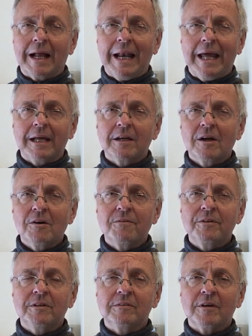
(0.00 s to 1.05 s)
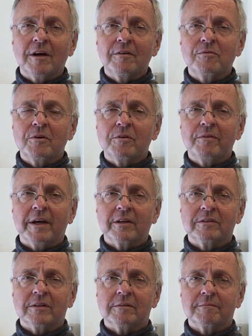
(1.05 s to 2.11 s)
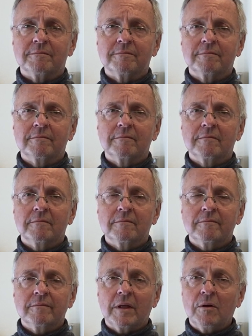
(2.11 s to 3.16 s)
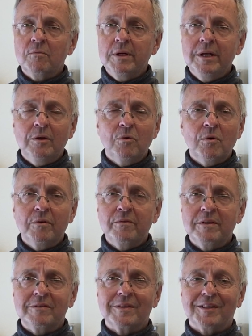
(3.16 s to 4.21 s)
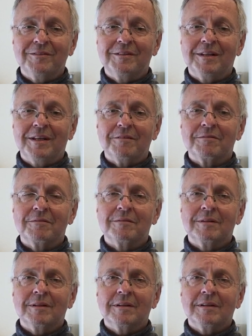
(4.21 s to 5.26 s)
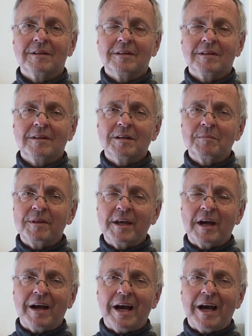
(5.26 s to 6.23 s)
I let go of the desire for affection. We need all of these things to live, but they